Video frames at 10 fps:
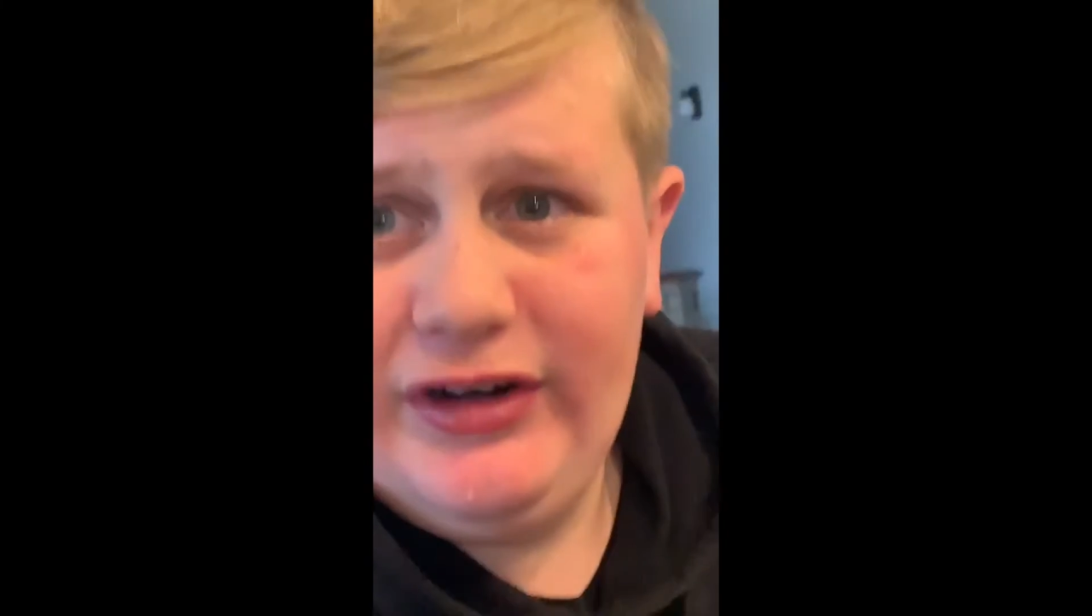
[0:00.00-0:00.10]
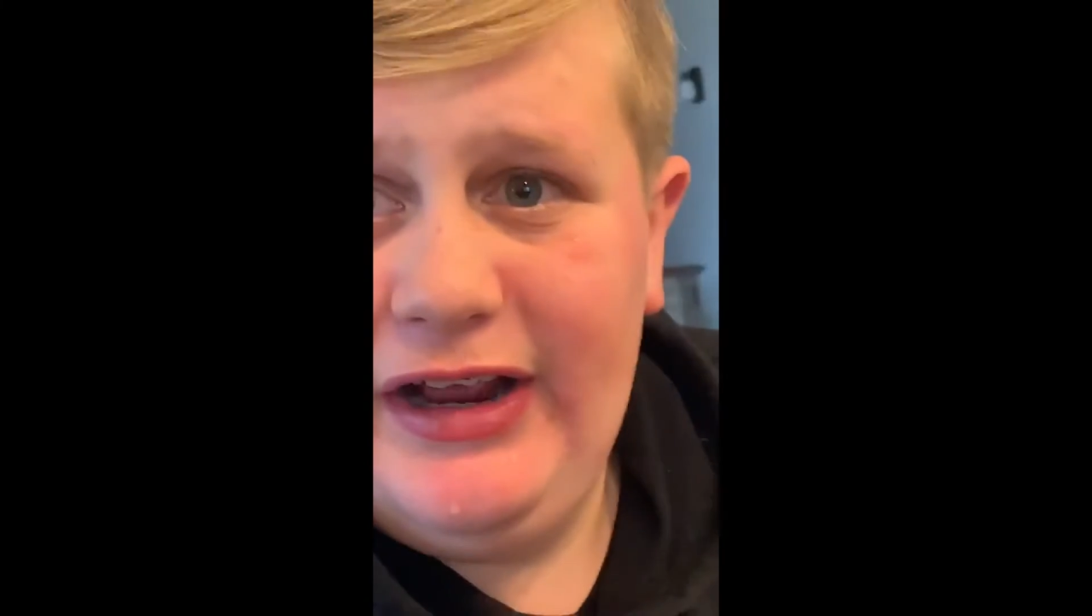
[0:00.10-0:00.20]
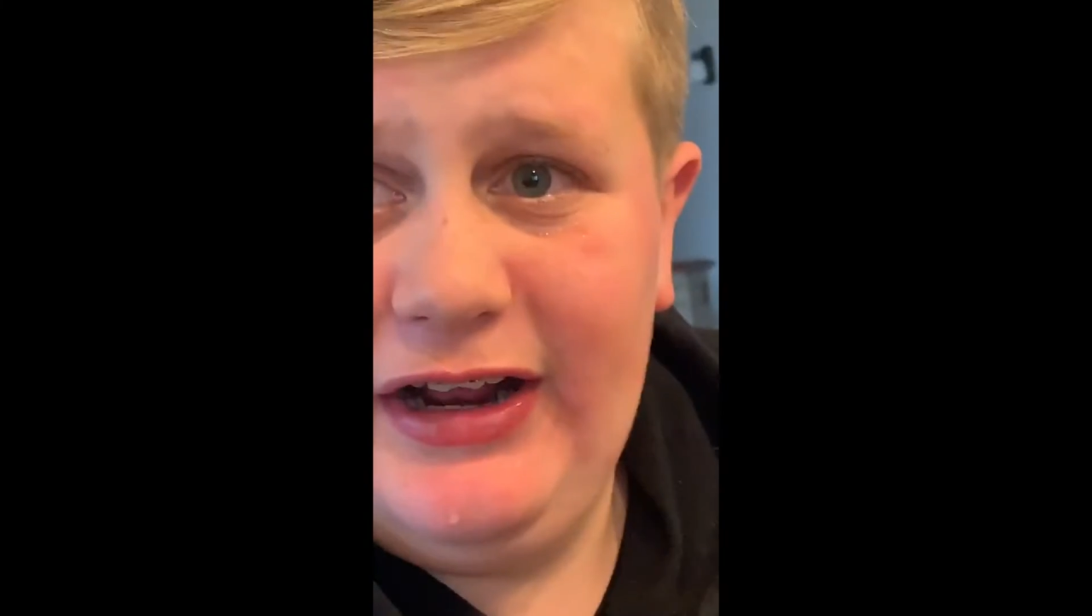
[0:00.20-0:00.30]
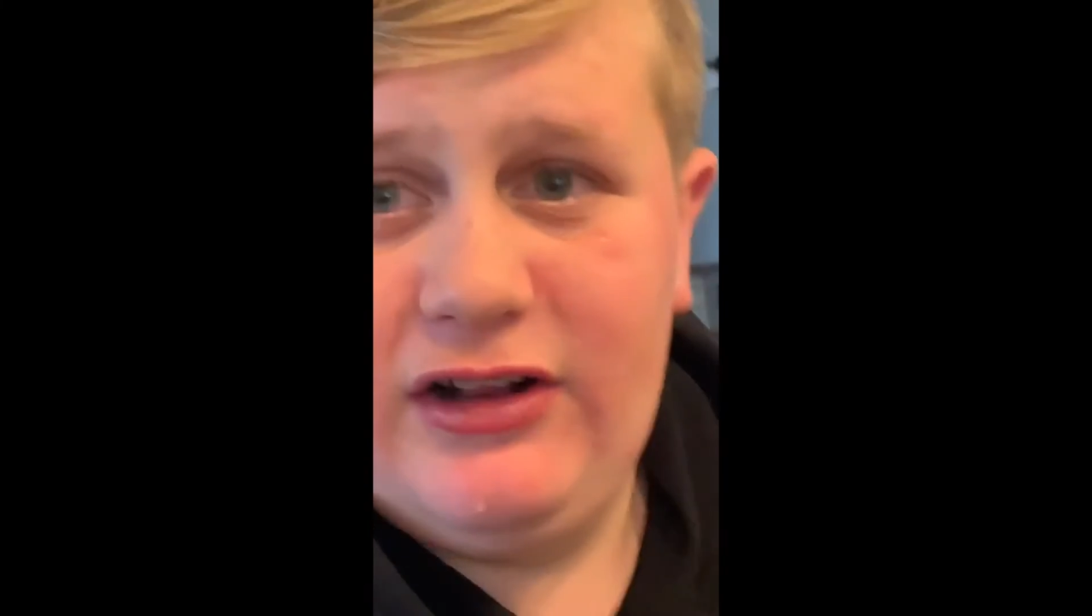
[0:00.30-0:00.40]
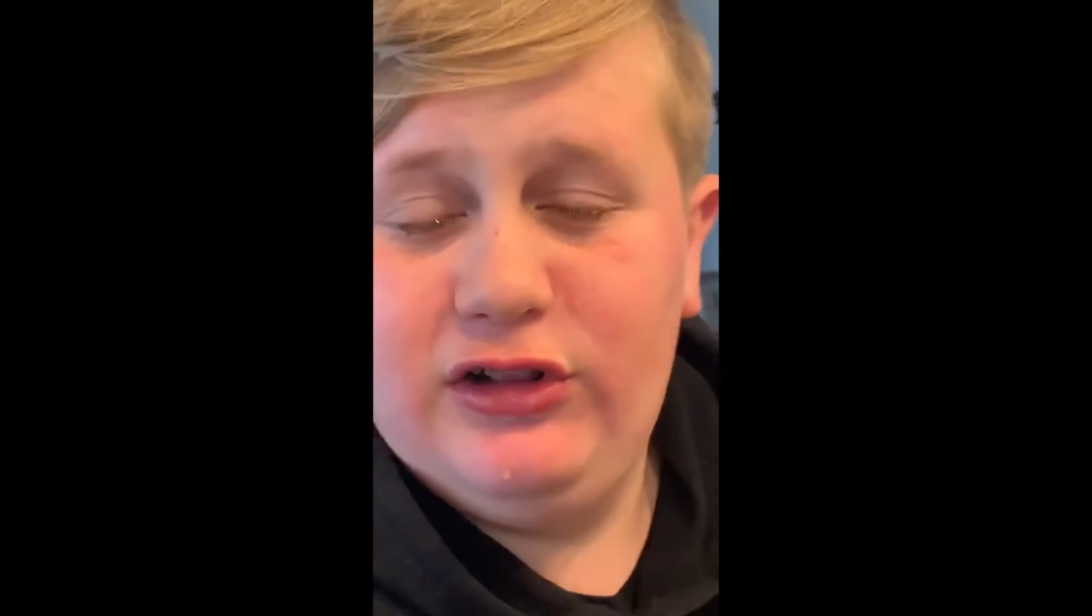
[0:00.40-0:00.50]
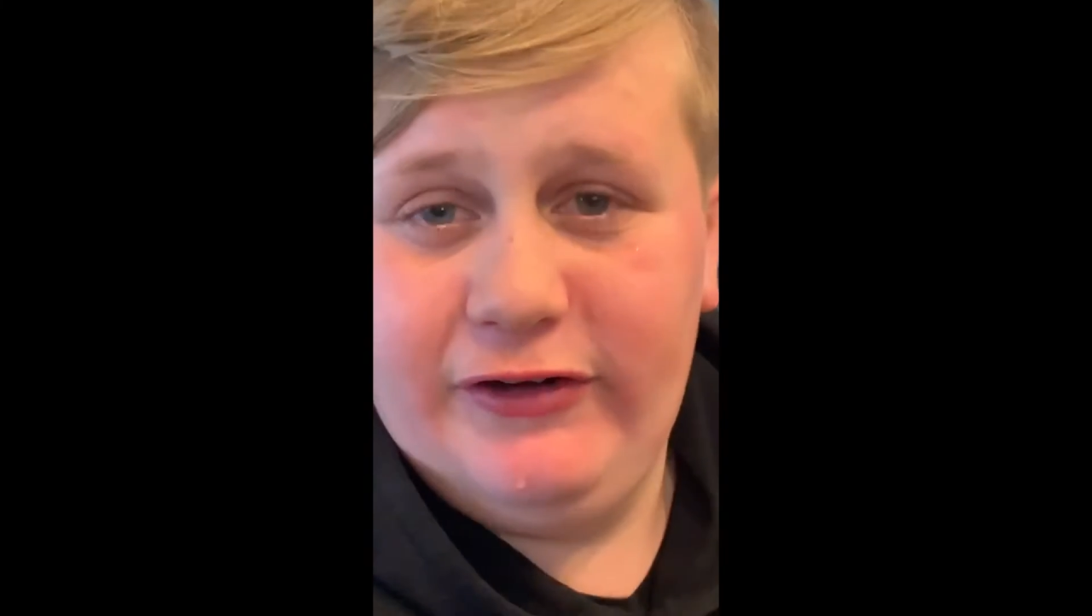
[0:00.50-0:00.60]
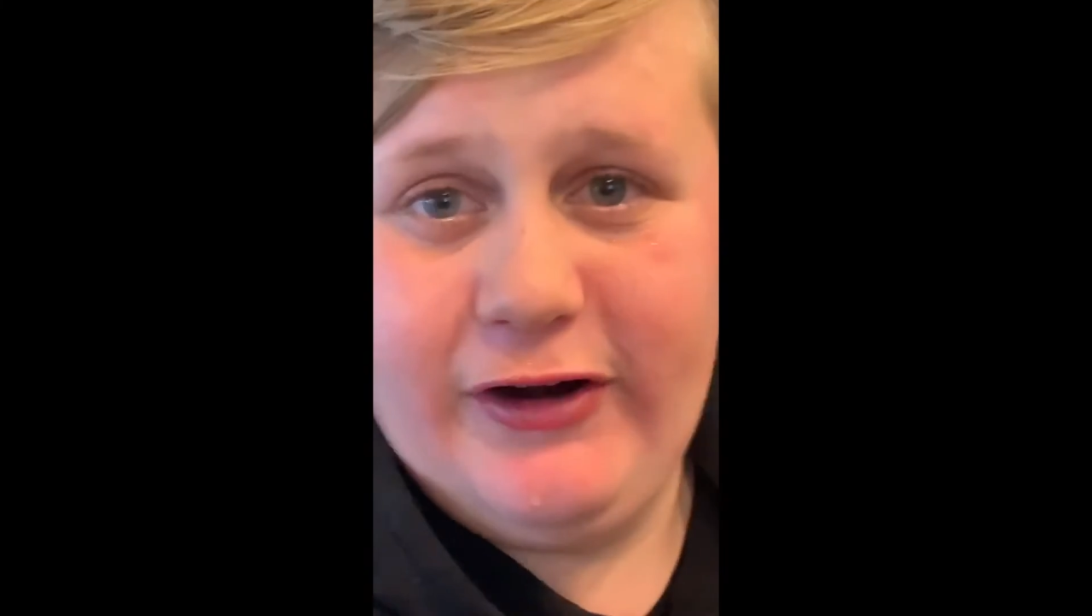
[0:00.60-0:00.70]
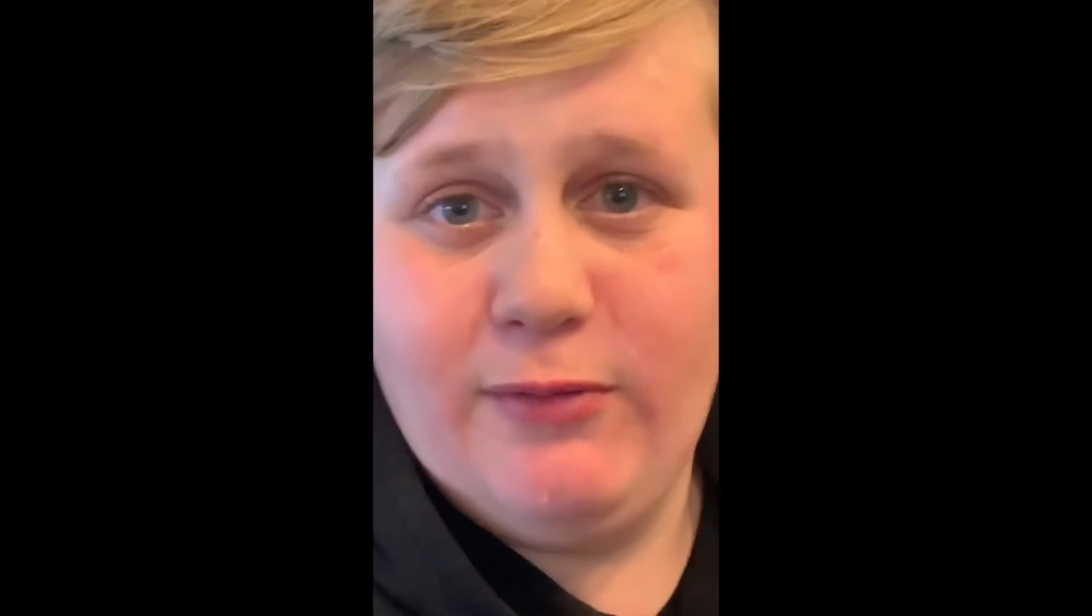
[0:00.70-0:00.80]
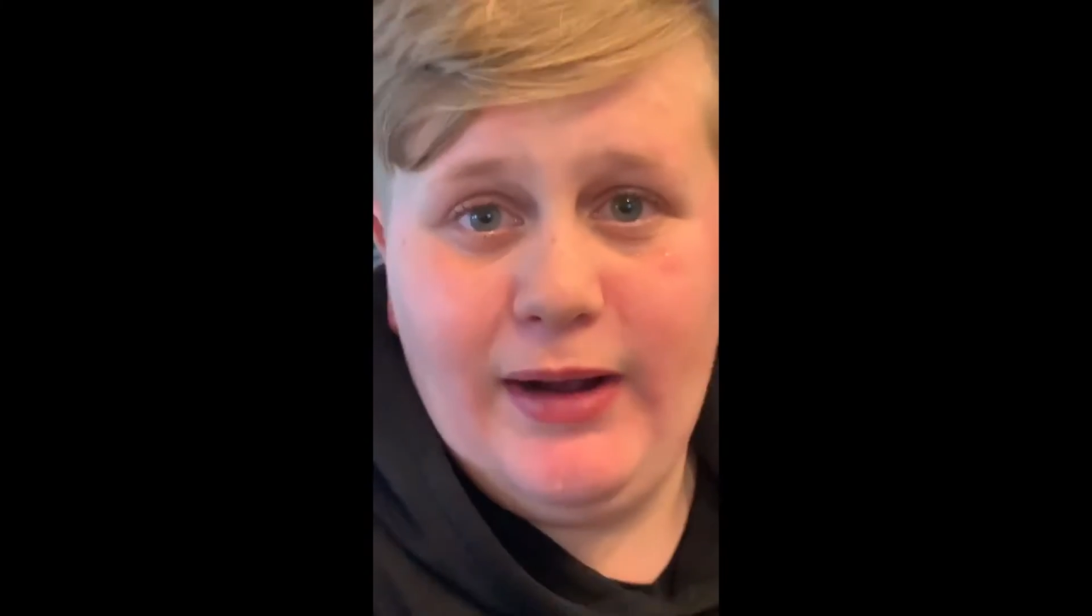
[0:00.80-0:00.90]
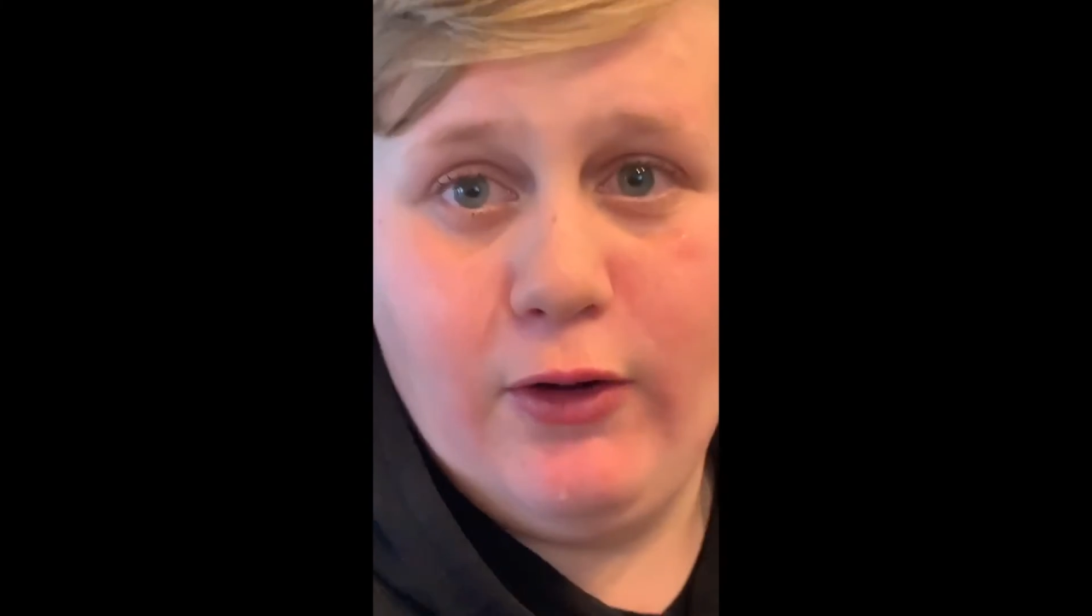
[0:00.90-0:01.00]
and it cleared out my